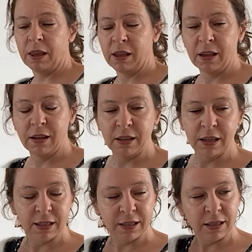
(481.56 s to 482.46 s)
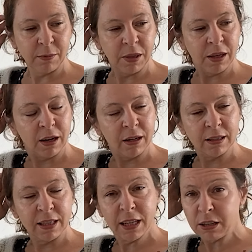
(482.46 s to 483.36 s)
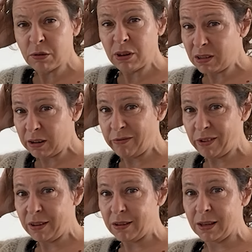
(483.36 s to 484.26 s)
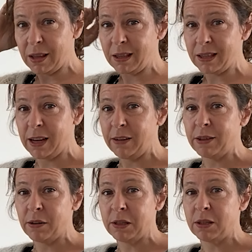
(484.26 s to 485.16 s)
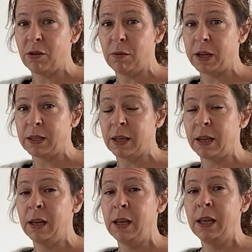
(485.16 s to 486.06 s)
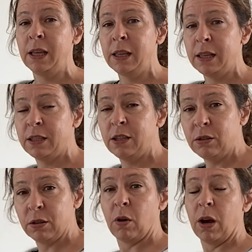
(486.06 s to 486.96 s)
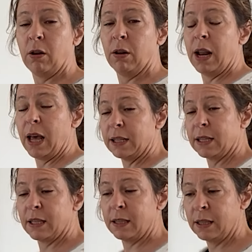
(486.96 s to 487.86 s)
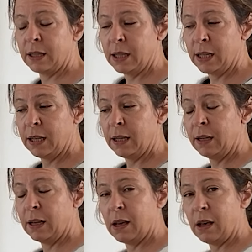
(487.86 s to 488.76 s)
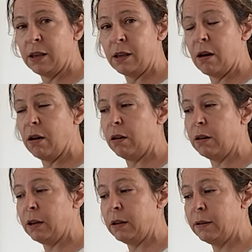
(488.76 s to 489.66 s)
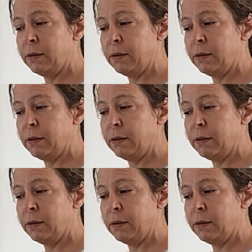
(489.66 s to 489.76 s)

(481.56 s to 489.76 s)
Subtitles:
think there's something like 6 rows difference in the sleeves, so it's not better. This used quite a lot less yarn